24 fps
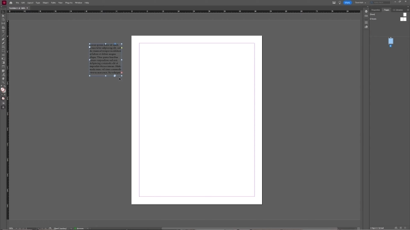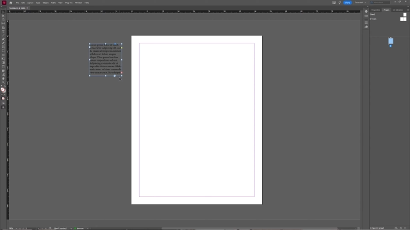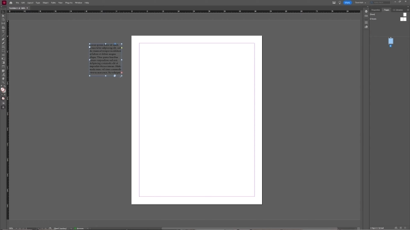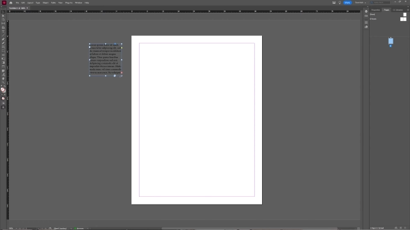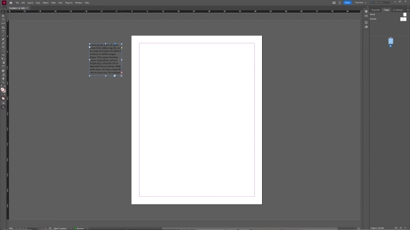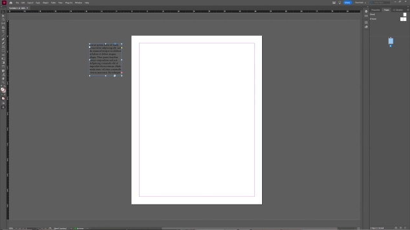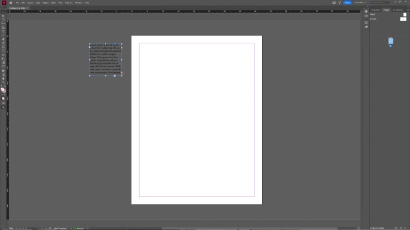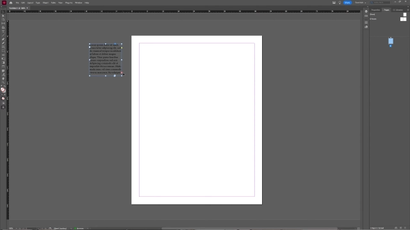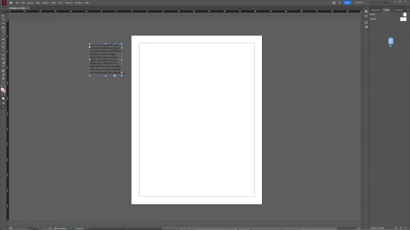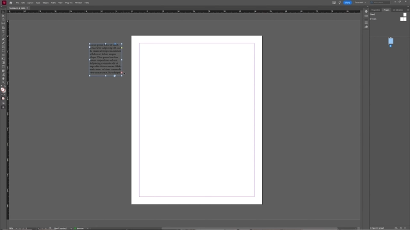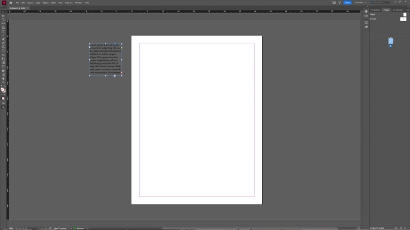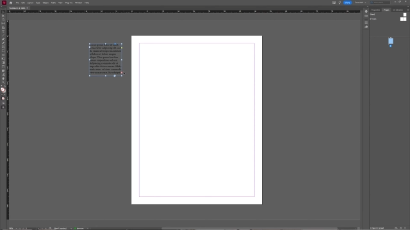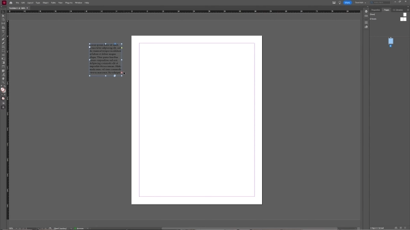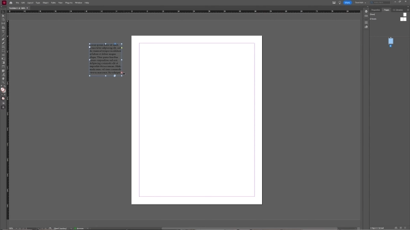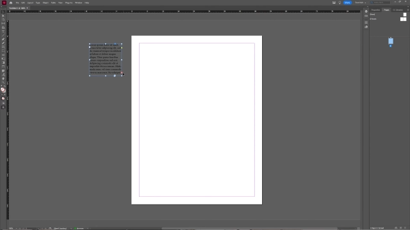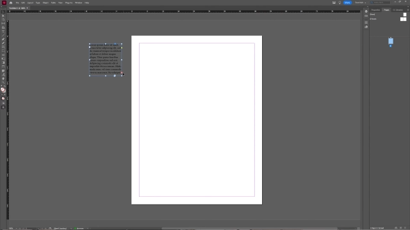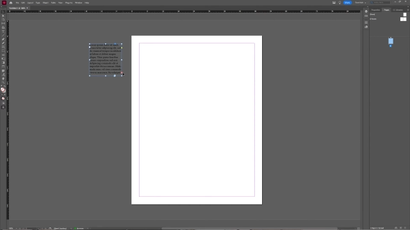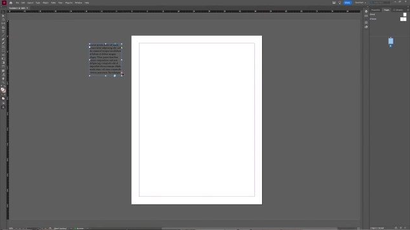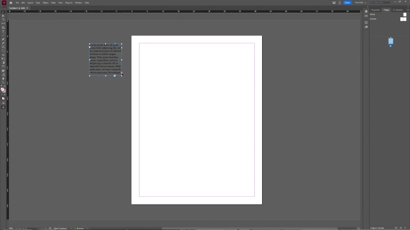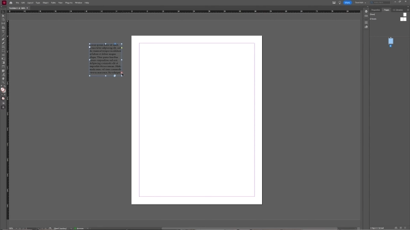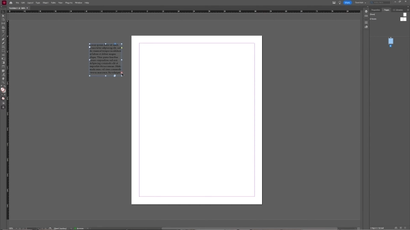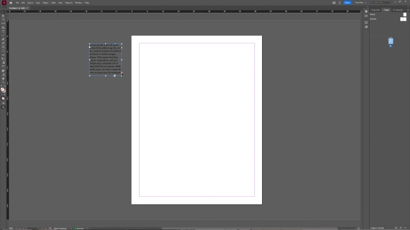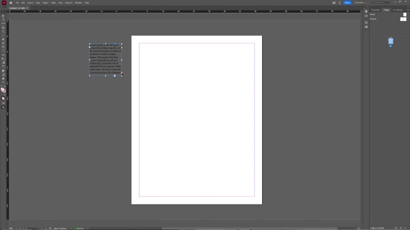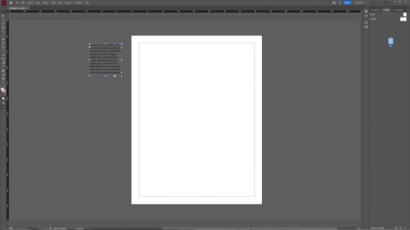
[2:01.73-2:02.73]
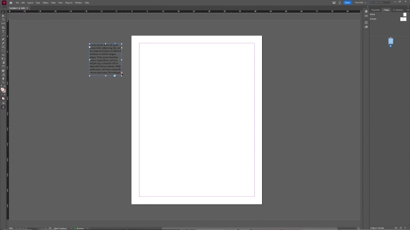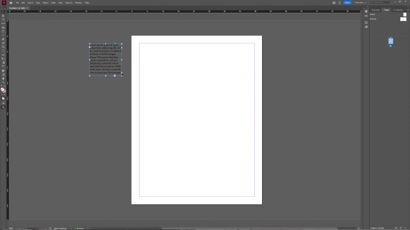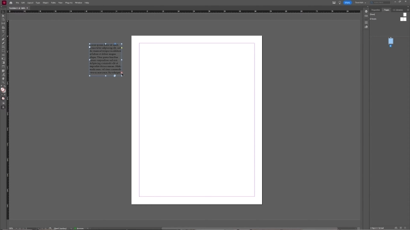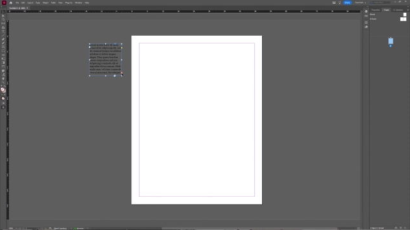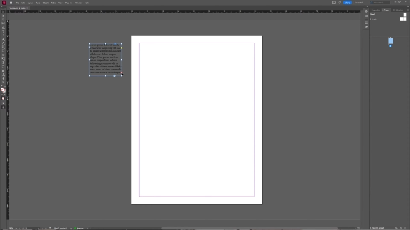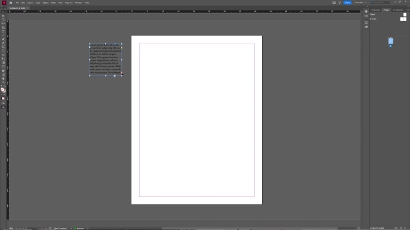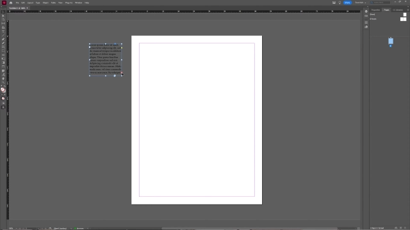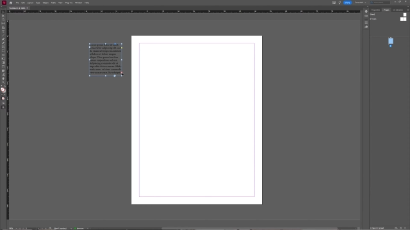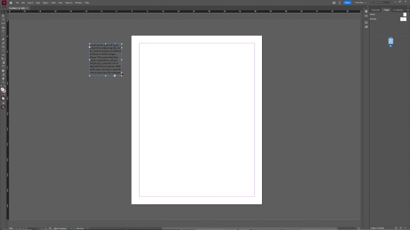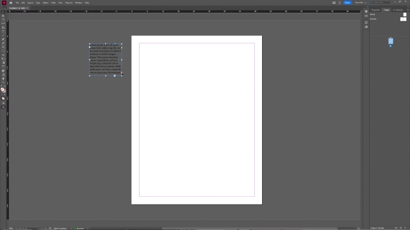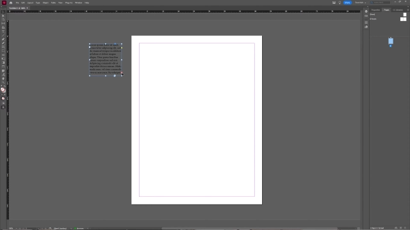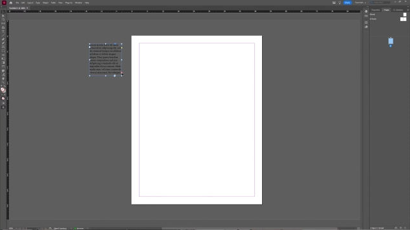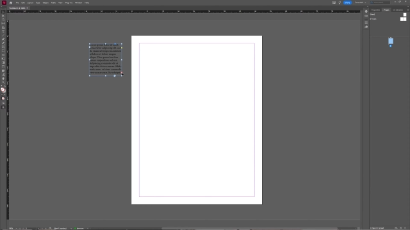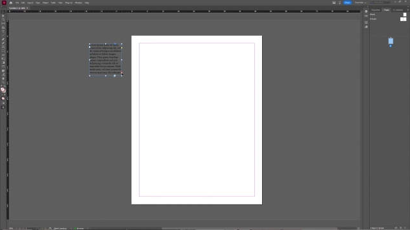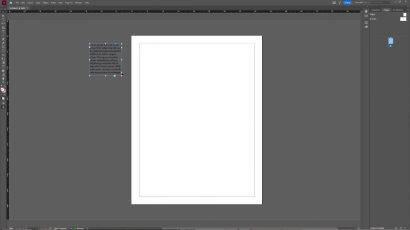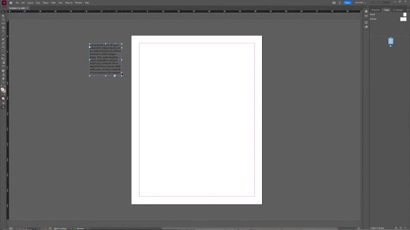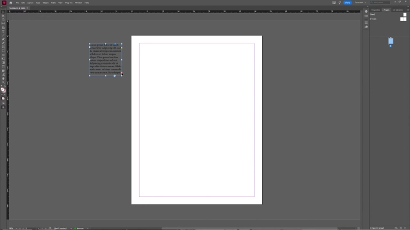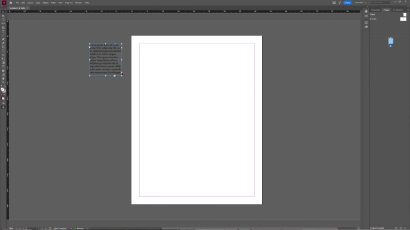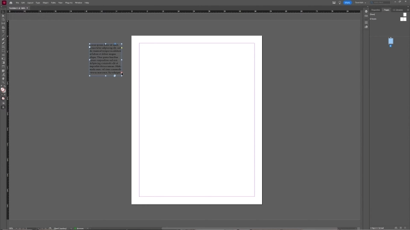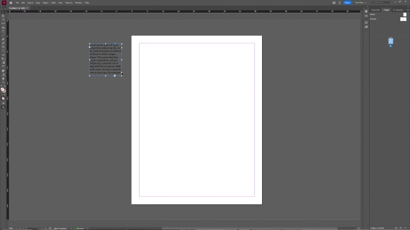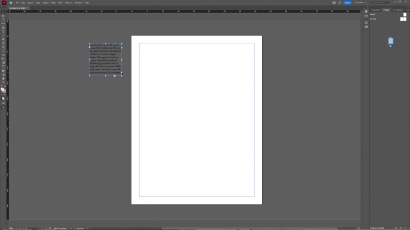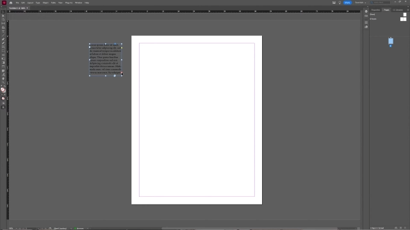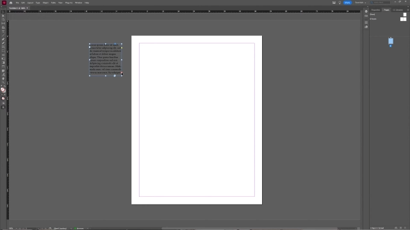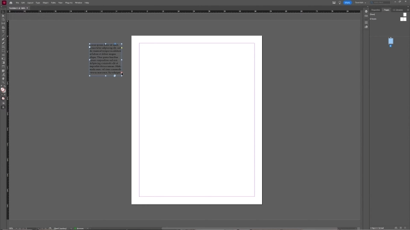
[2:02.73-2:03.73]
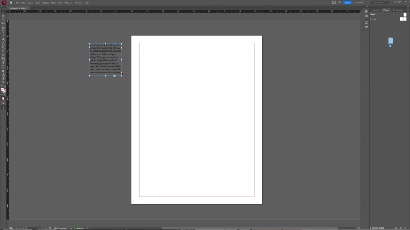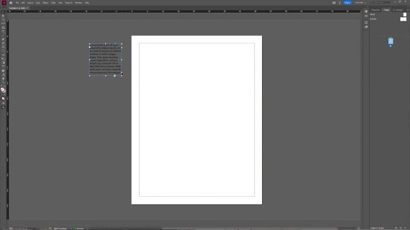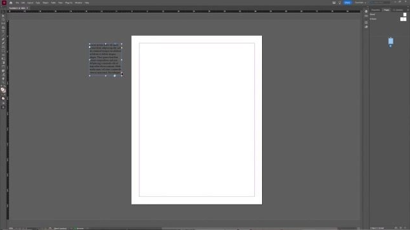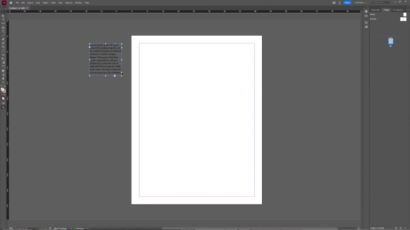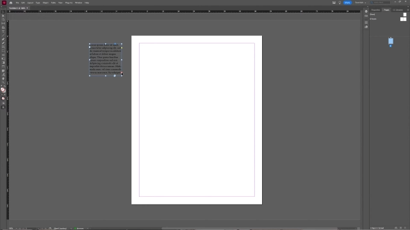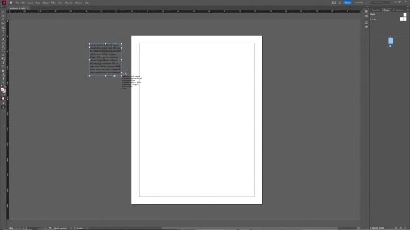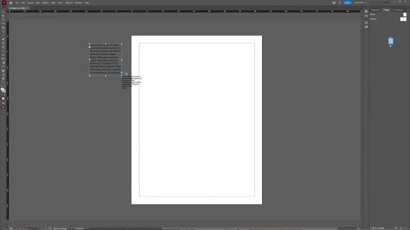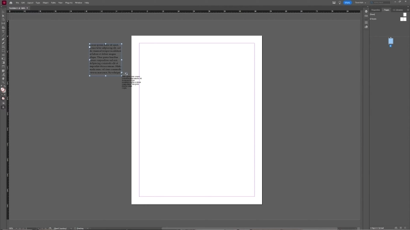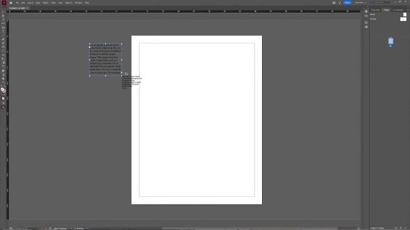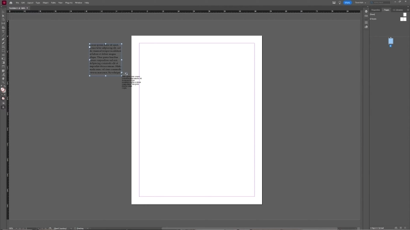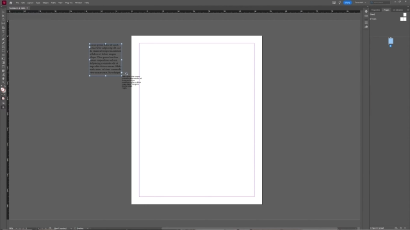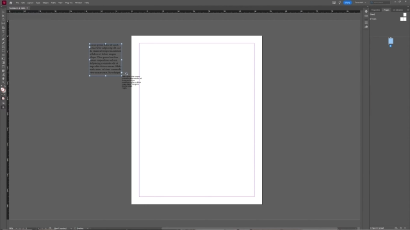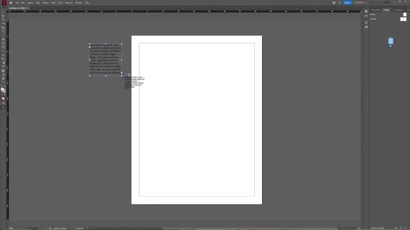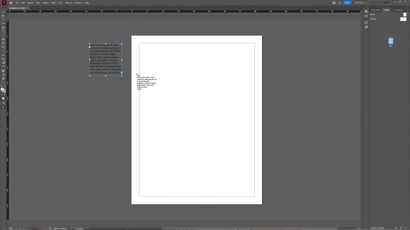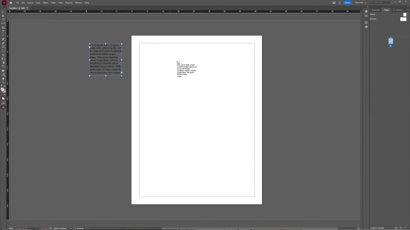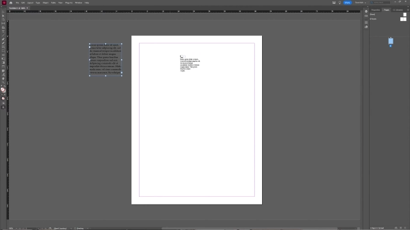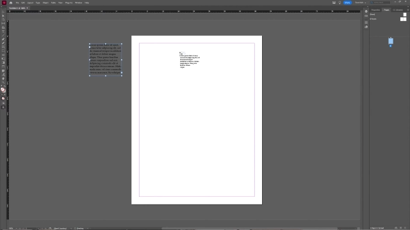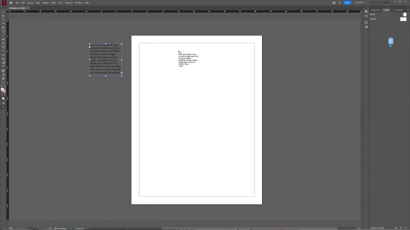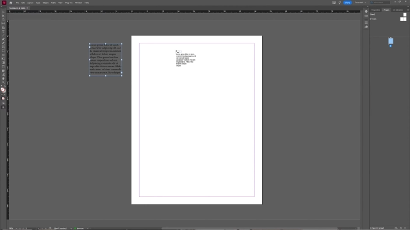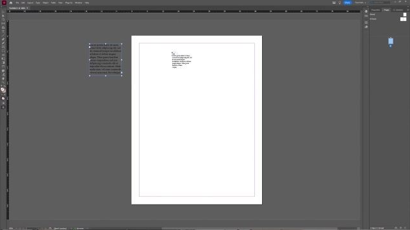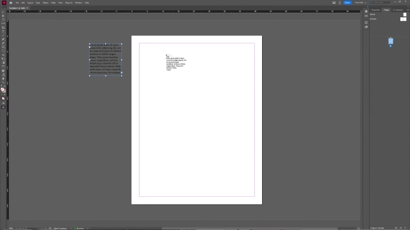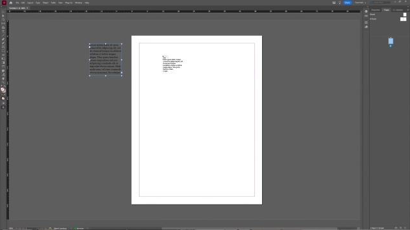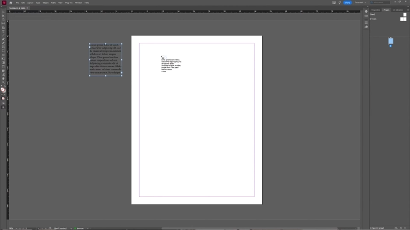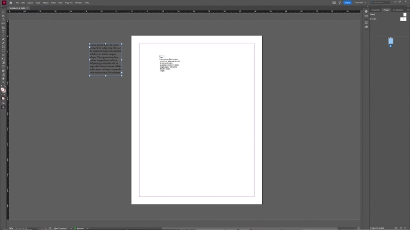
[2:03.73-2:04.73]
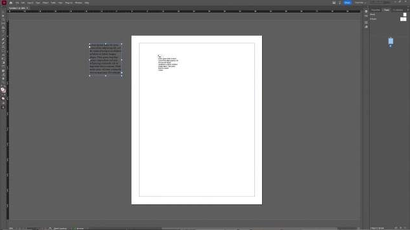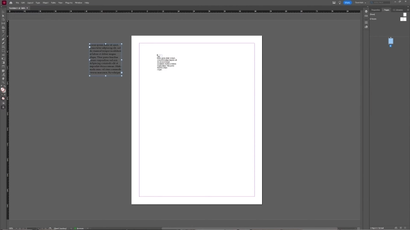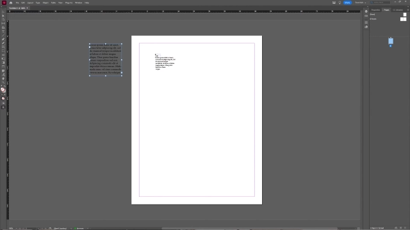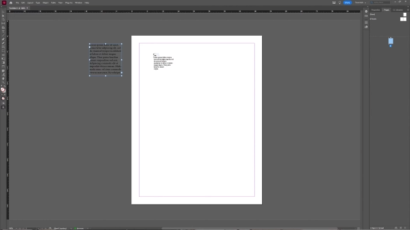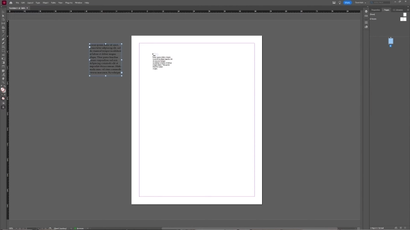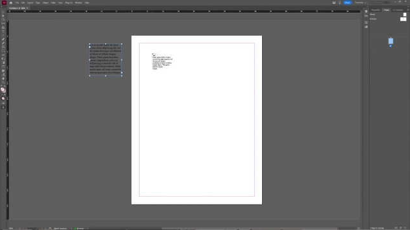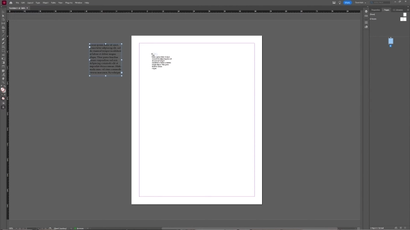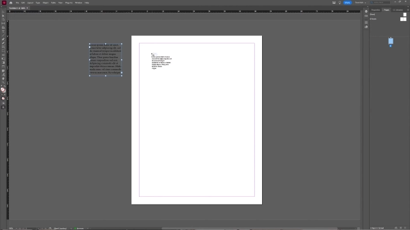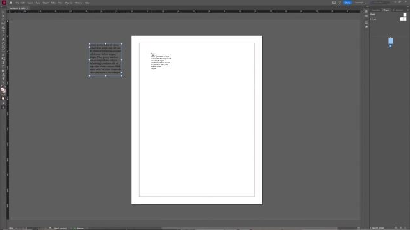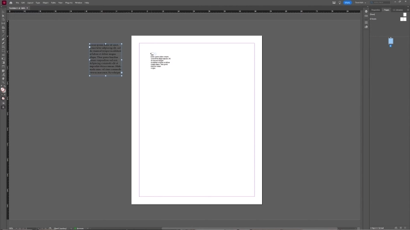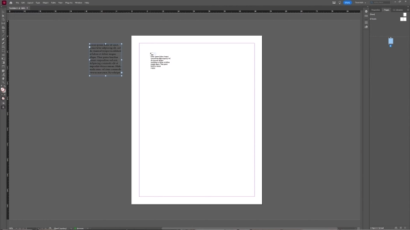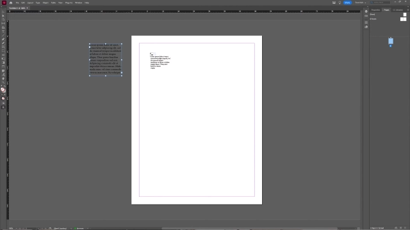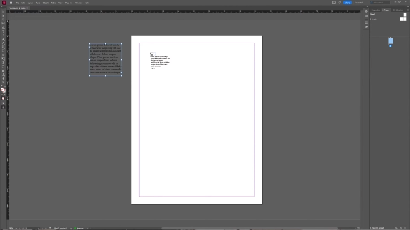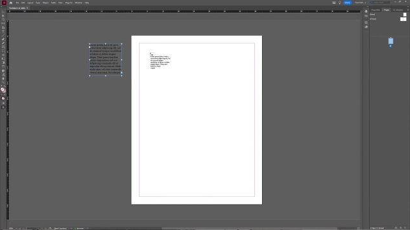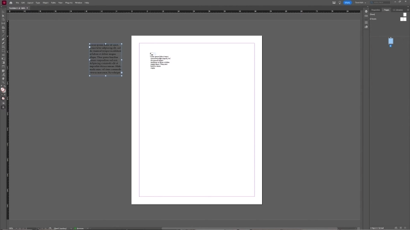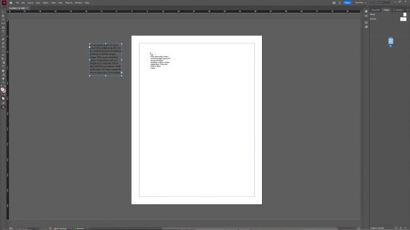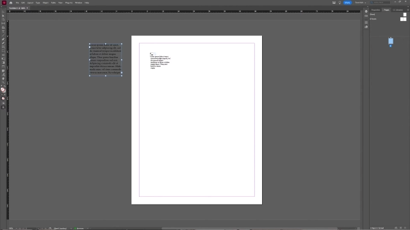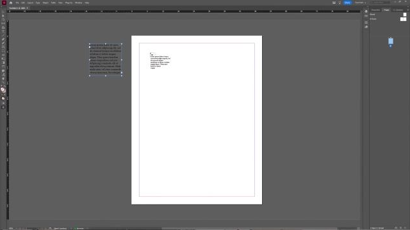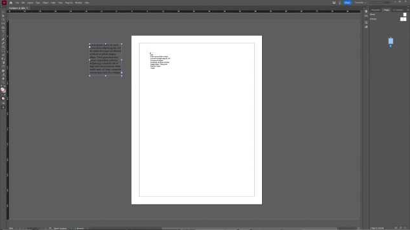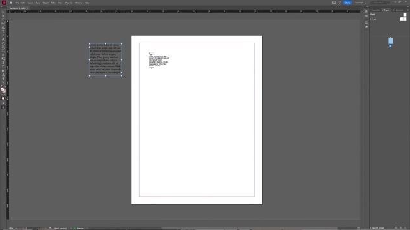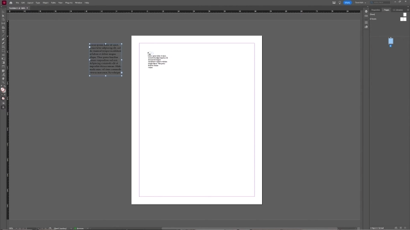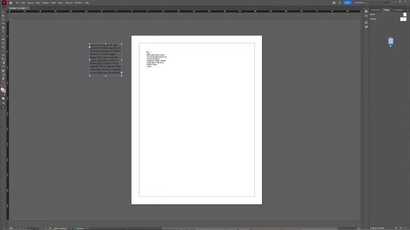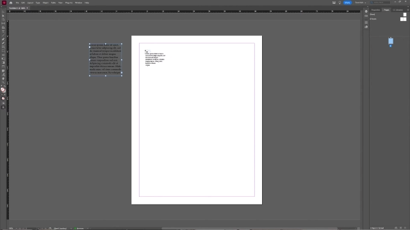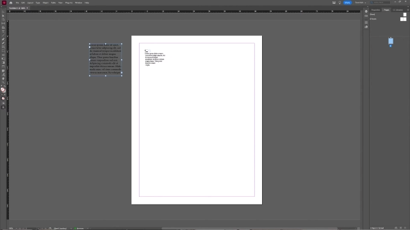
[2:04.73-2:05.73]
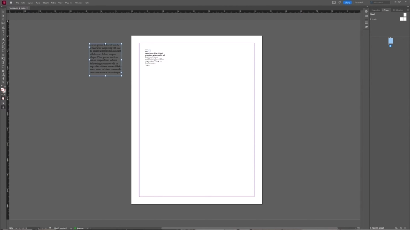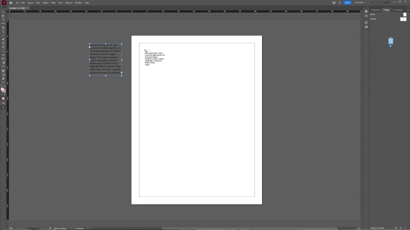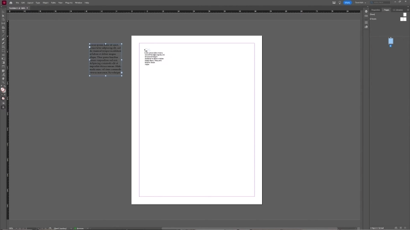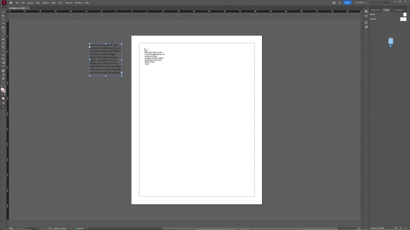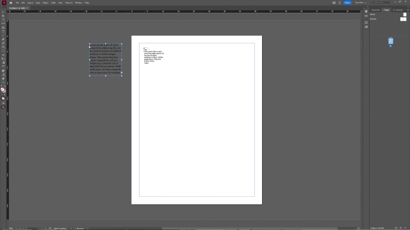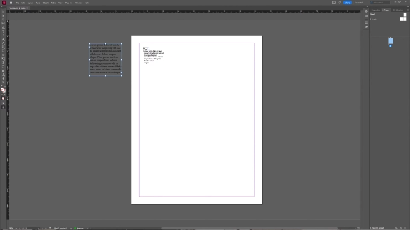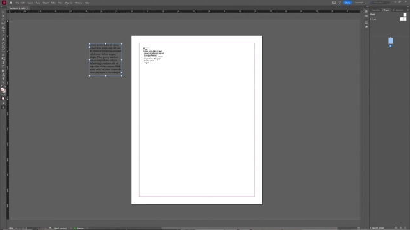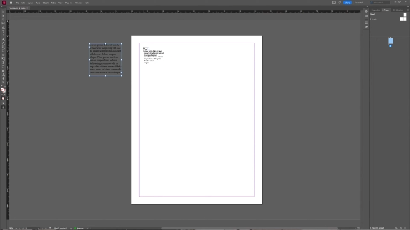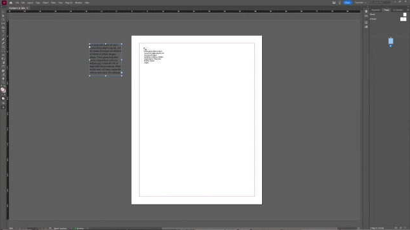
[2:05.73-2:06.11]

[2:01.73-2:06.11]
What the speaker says: [unreadable: no face in view]